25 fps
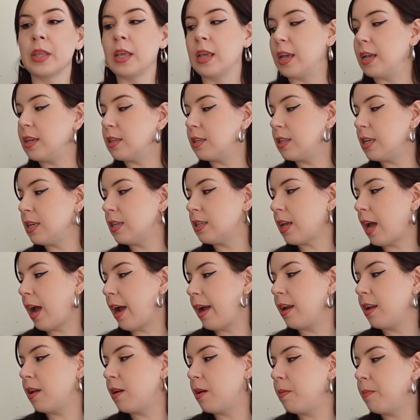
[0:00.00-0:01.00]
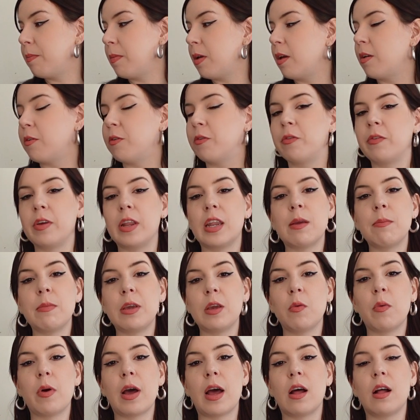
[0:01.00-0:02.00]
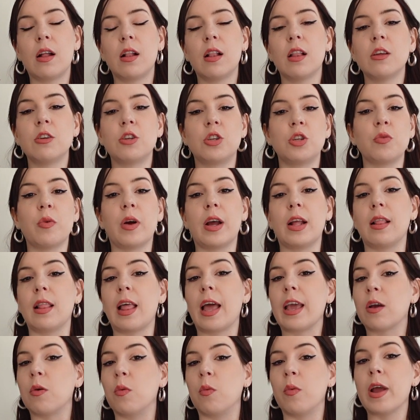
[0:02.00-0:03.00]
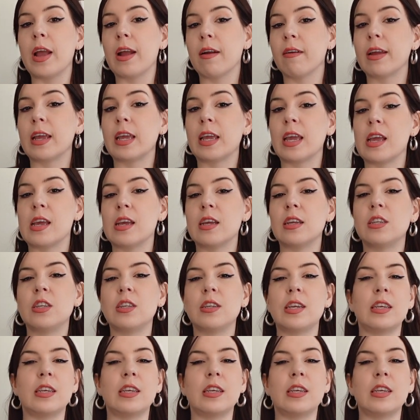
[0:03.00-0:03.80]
Is this item fitting me well? Do I like wearing it?